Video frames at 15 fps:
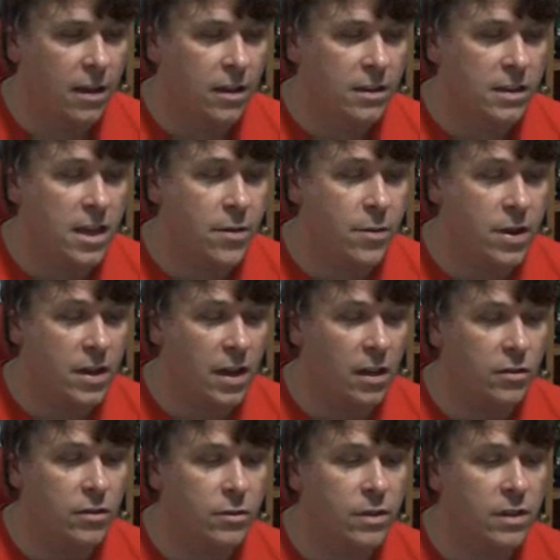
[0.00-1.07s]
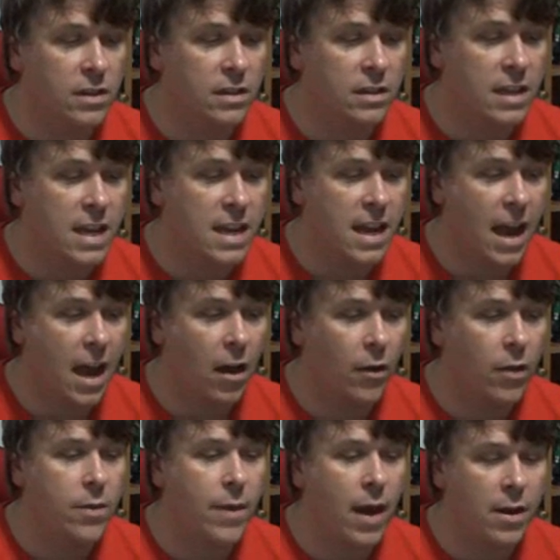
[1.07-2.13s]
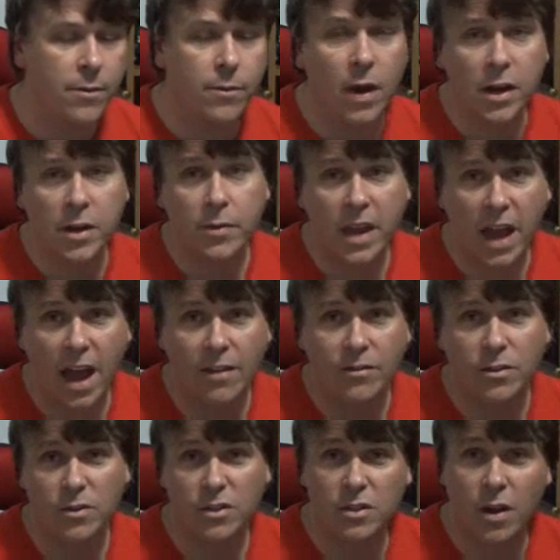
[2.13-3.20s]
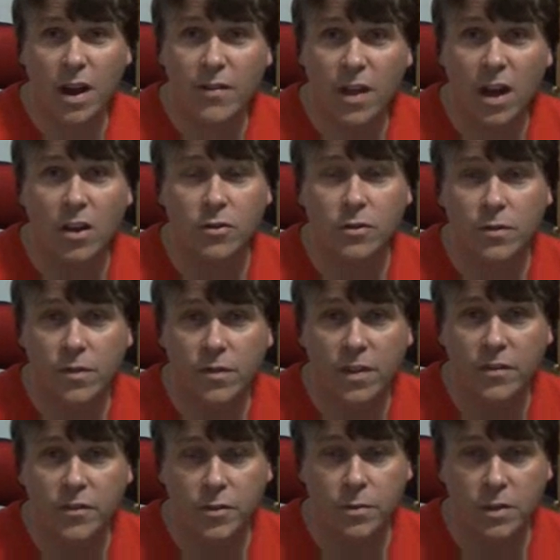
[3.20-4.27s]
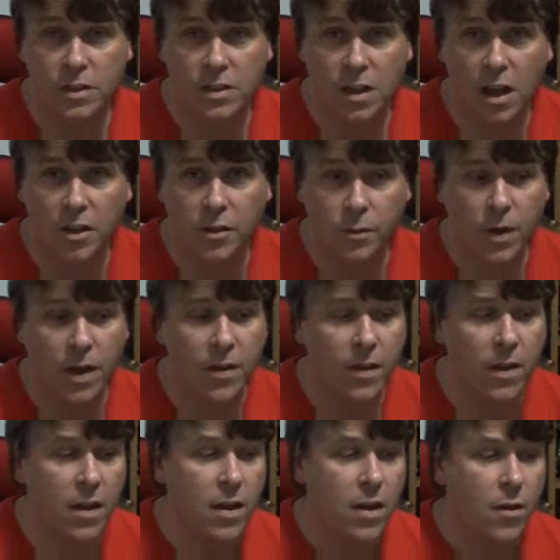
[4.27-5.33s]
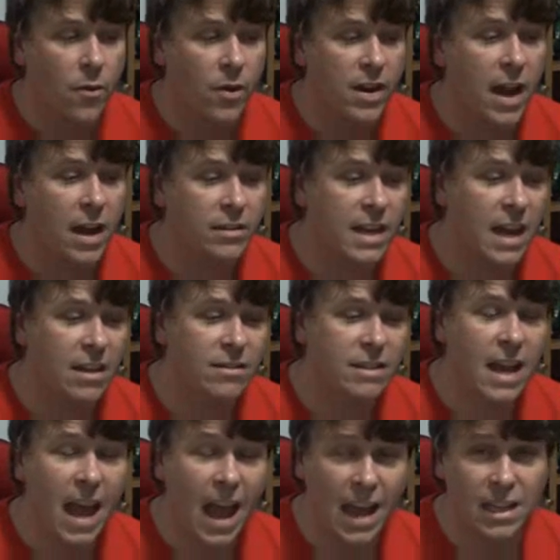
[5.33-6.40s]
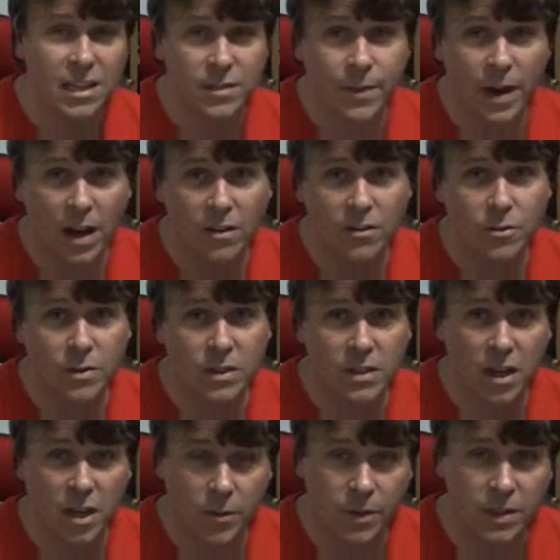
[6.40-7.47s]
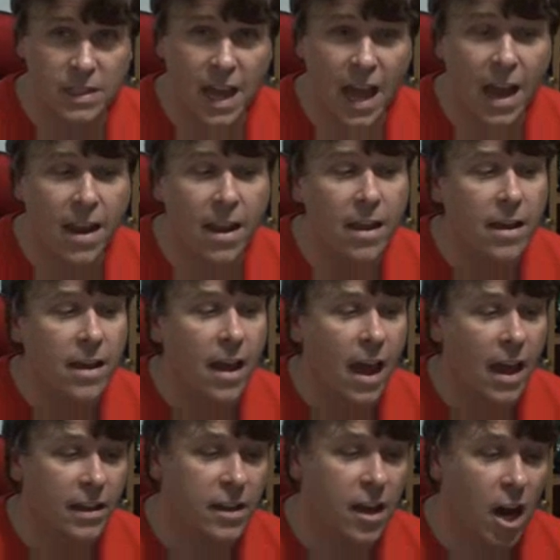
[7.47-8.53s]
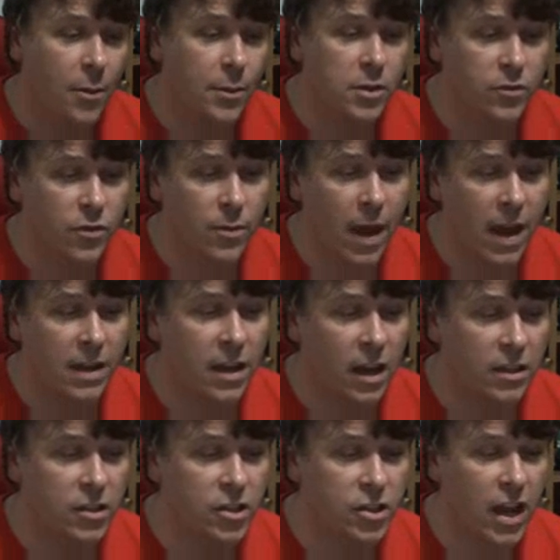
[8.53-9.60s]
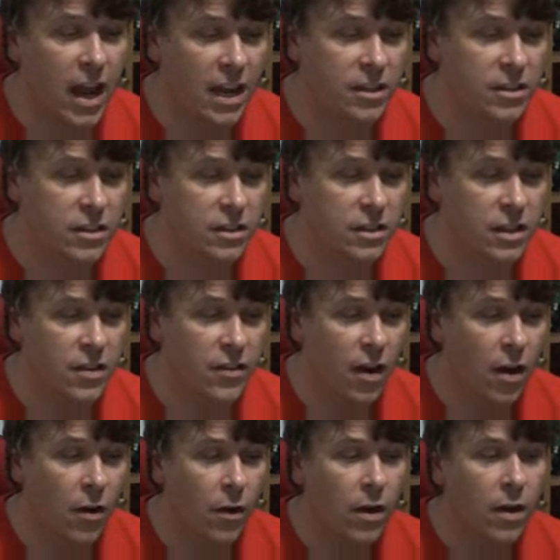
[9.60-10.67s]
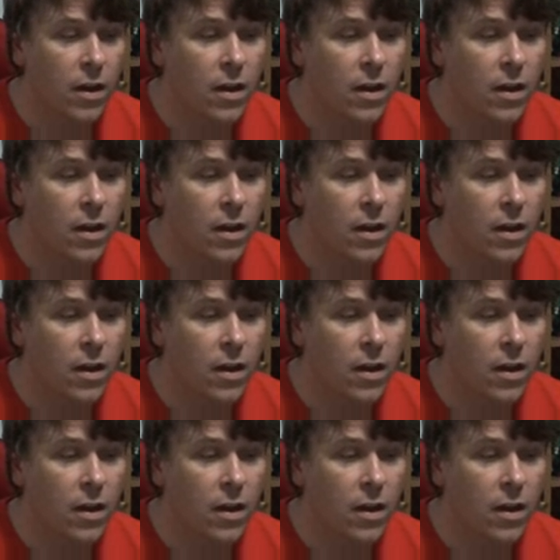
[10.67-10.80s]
So here we go. So you can see now the amount of money we have. So you still have the 150 we started with. We're now down to 8 smiles. We started with 10, and karma's remained unchanged at 0.